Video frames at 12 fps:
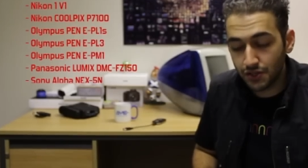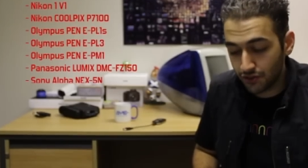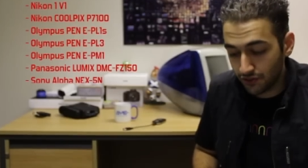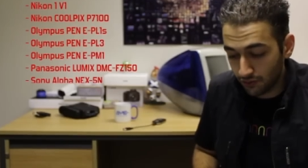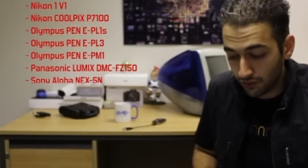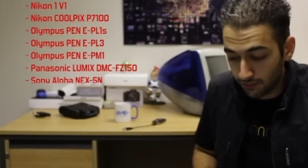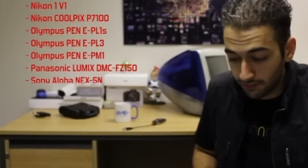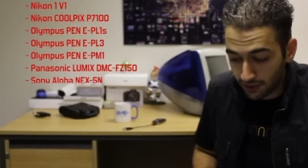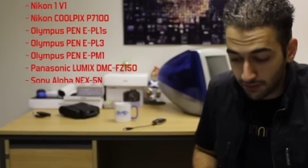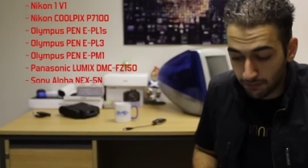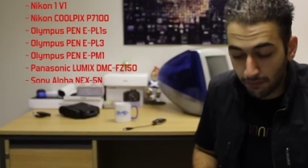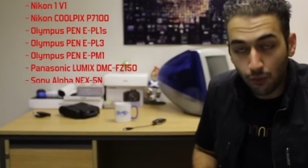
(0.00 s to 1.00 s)
so
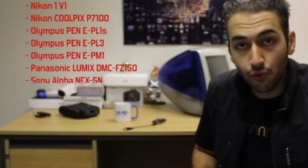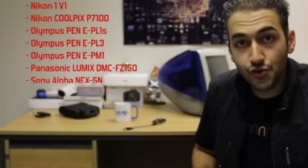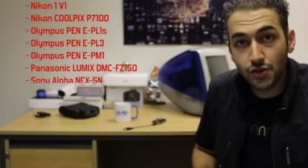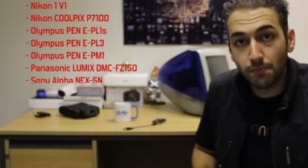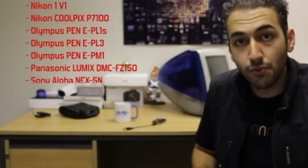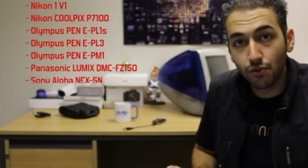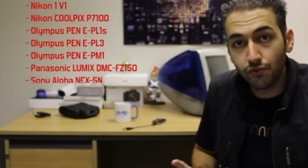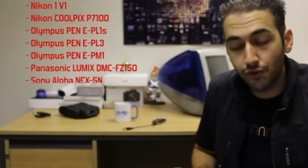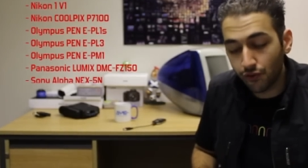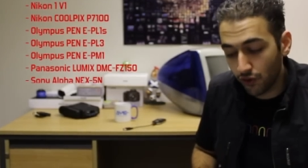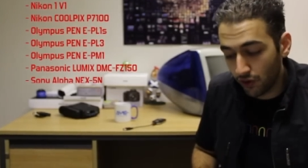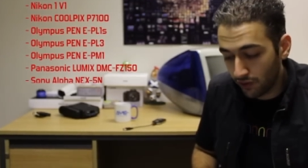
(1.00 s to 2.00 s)
more support
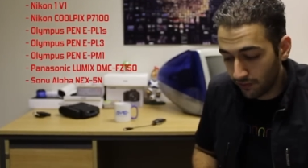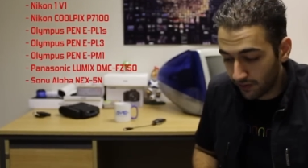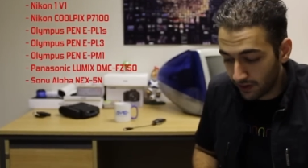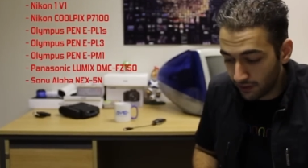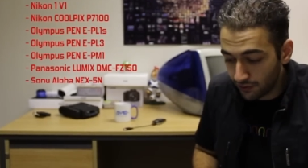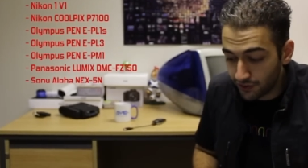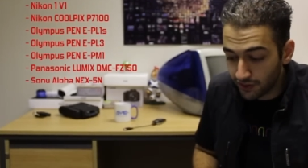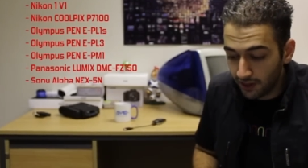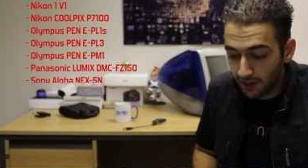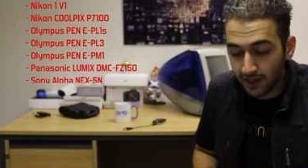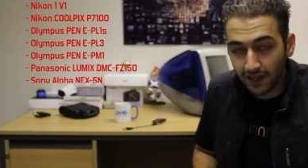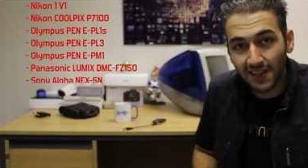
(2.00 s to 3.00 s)
for RAW files
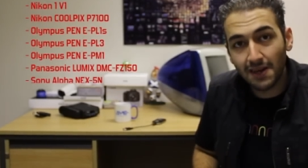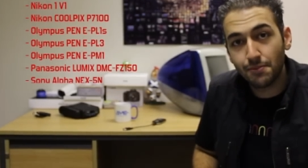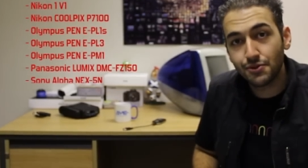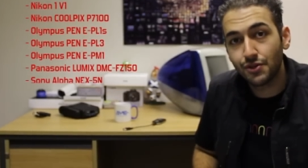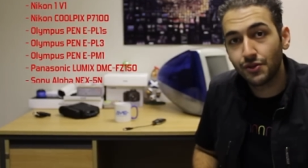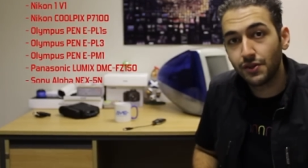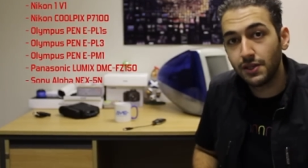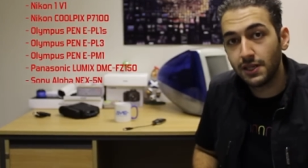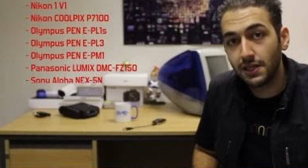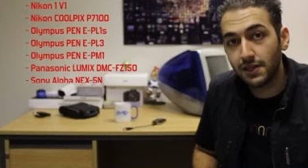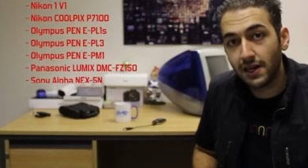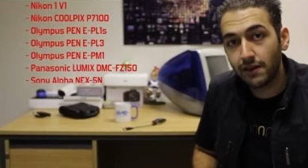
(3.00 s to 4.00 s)
in Aperture
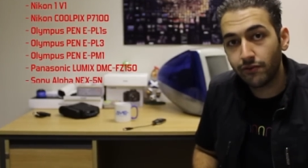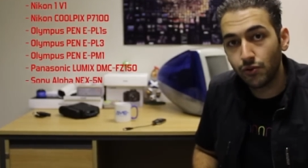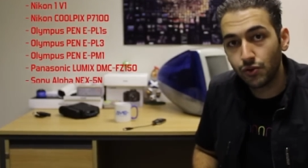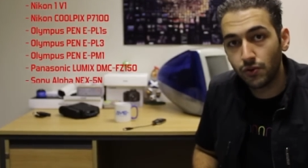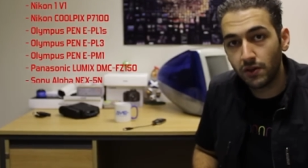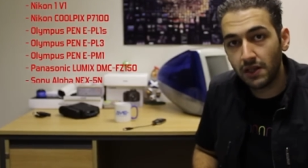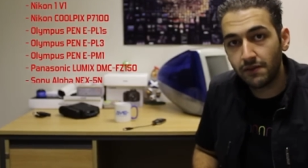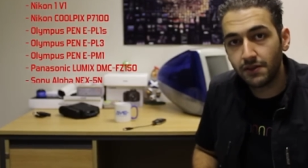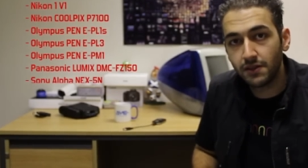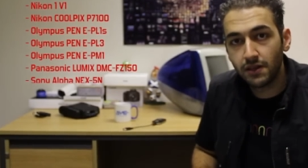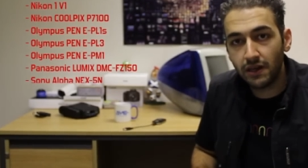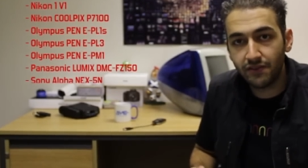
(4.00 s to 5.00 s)
three and iPhoto
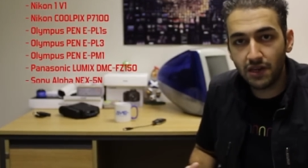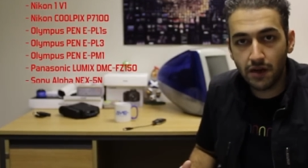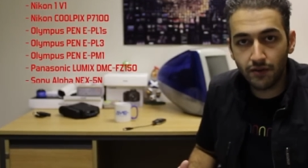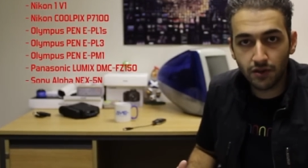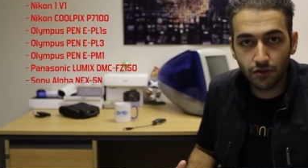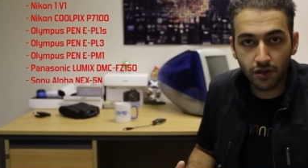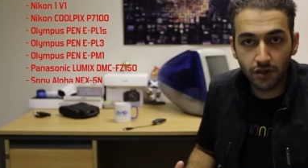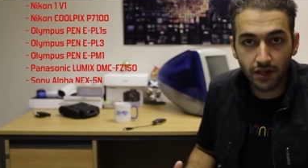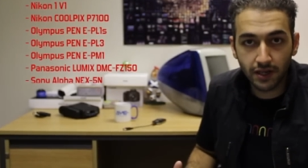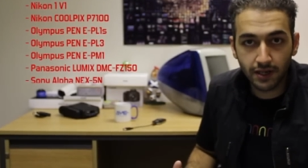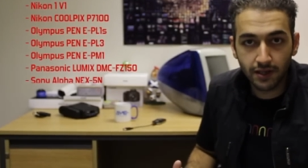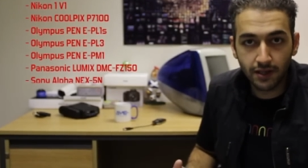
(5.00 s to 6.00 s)
eleven. If you haven't already
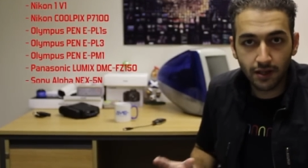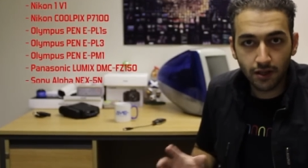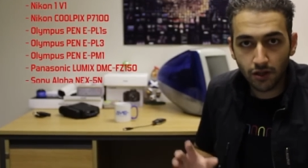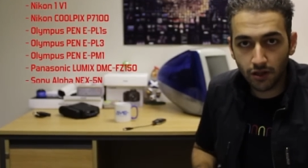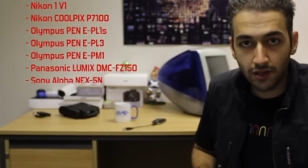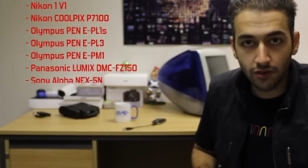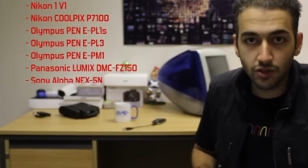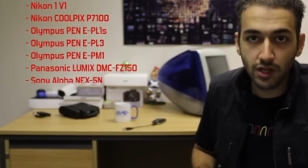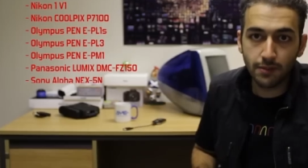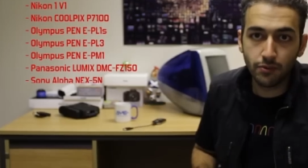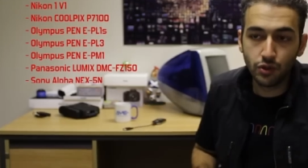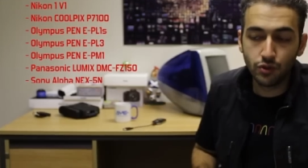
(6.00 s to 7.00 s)
done it, click on the
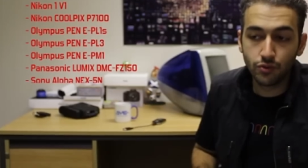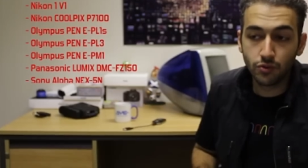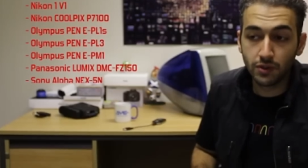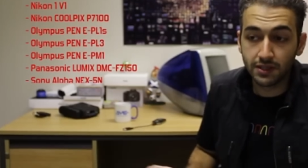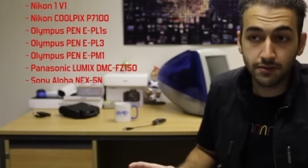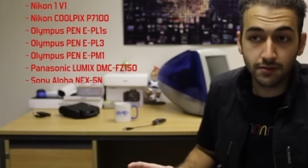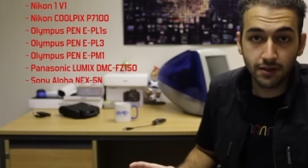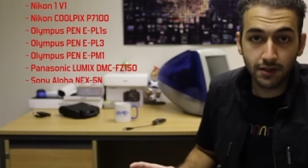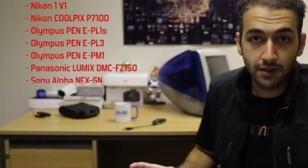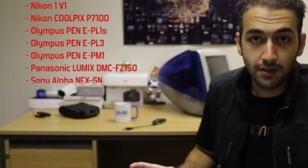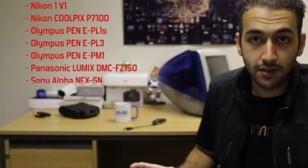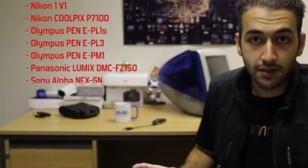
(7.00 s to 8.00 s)
Apple logo and
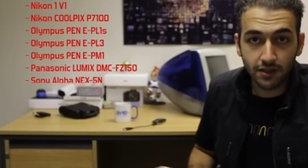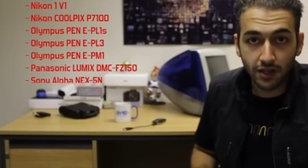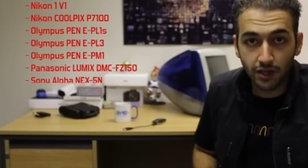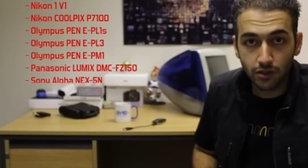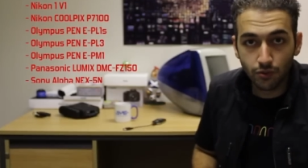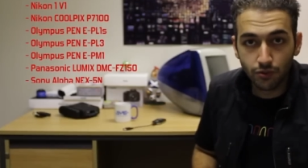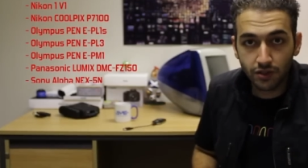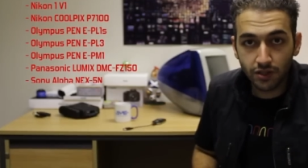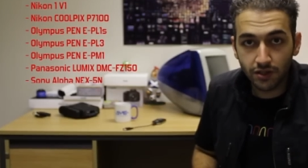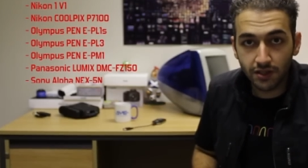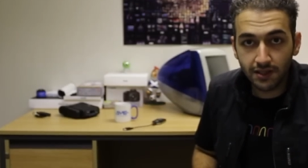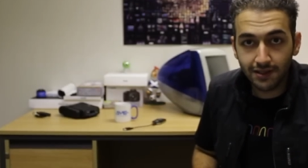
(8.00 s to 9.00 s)
download
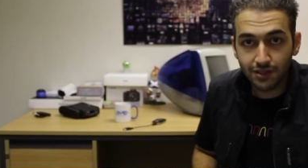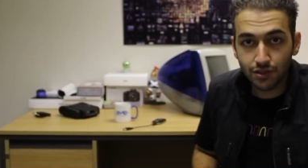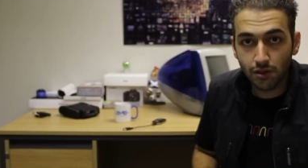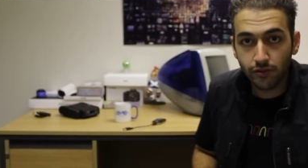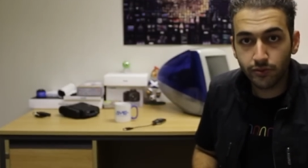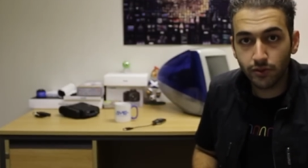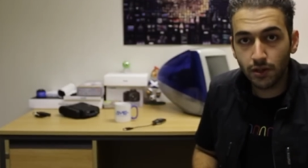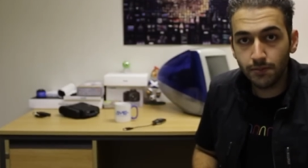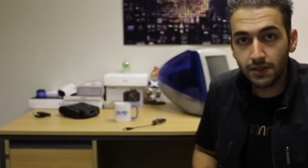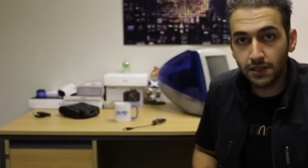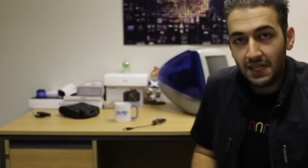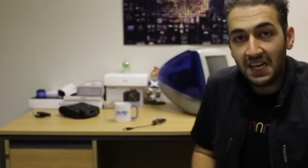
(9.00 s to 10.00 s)
the software
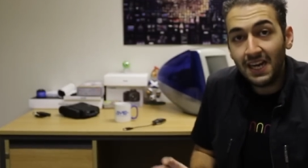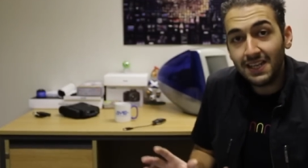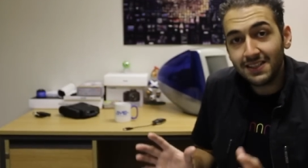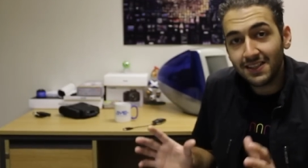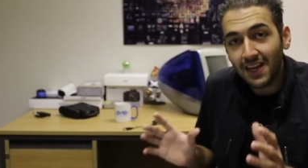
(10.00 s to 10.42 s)
update. And